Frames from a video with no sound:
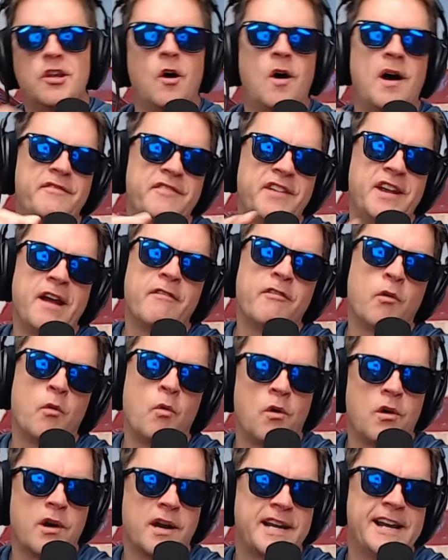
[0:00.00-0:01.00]
So I've
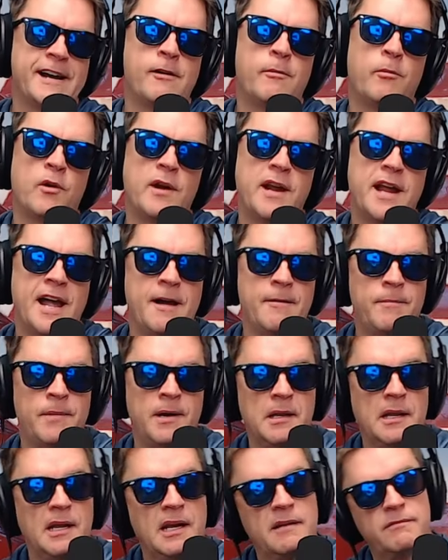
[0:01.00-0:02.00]
never wore a cowboy hat
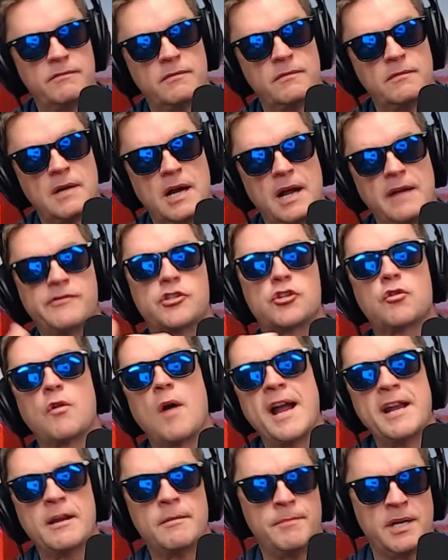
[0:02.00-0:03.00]
in my life. I've
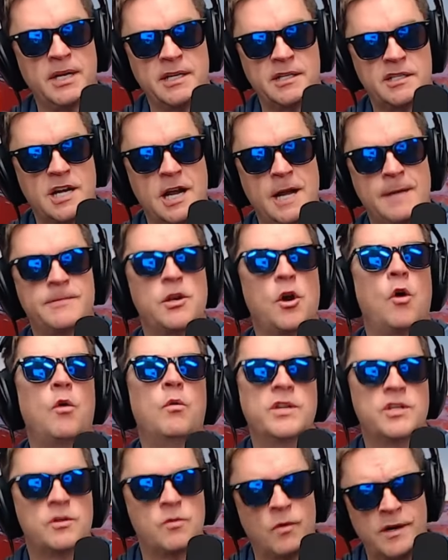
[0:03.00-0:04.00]
tried a million times. I
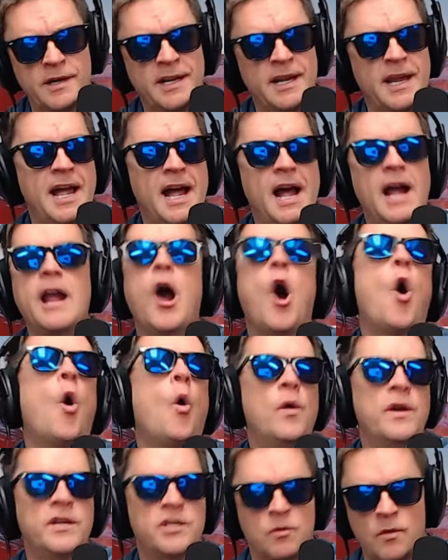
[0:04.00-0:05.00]
always want to
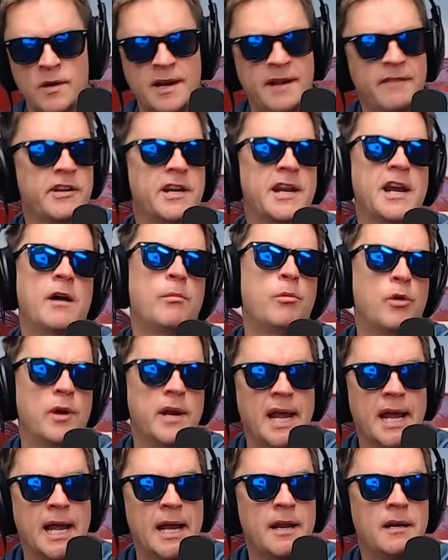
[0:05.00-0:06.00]
have a
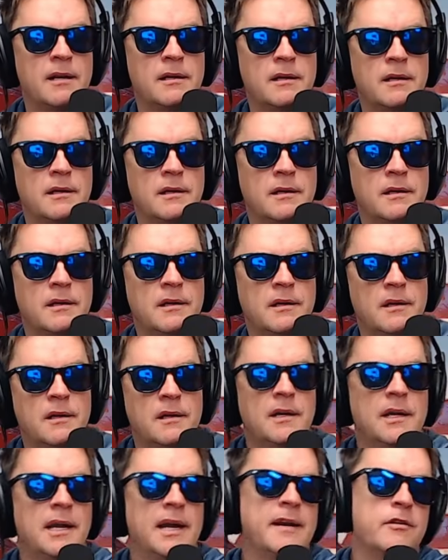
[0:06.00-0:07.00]
cowboy hat.
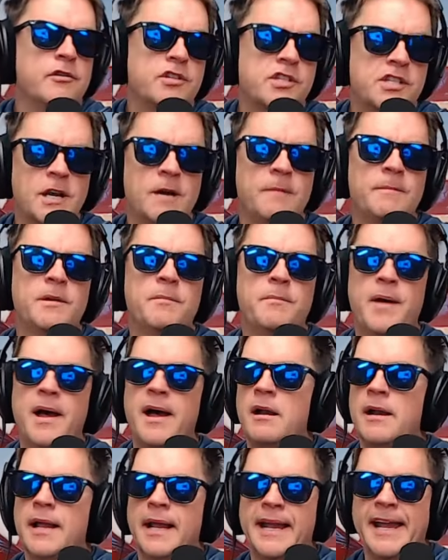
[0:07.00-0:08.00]
And there's something
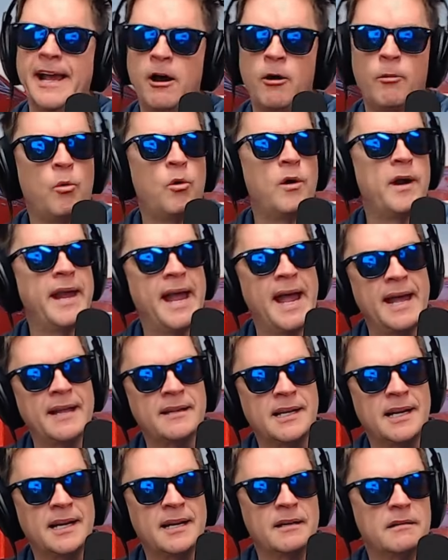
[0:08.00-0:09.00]
about a cowboy
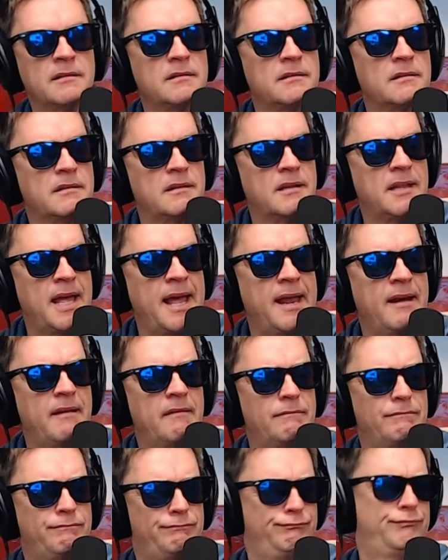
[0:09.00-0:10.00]
hat
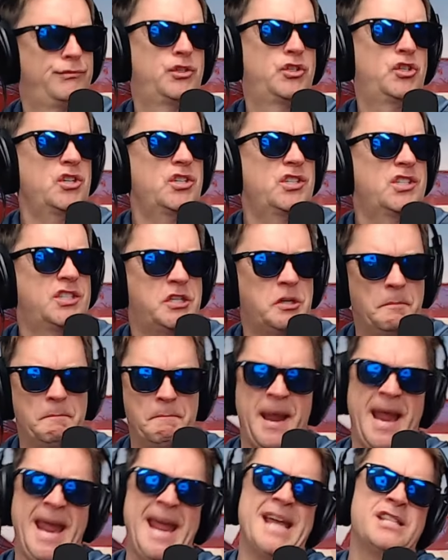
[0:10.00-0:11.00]
that just
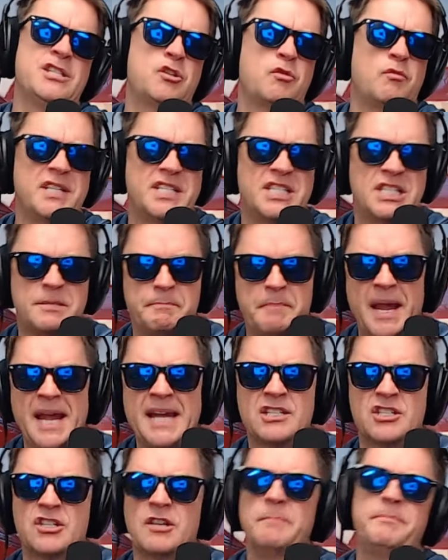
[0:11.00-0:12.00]
demands
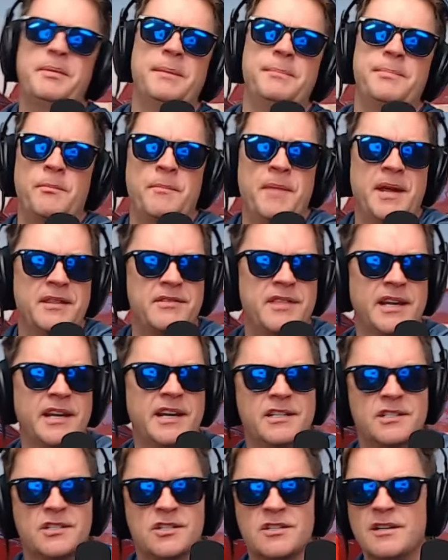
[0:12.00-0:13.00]
respect. Some people may
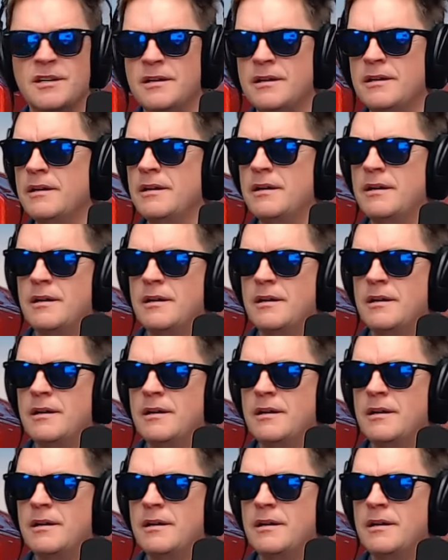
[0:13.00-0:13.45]
think it's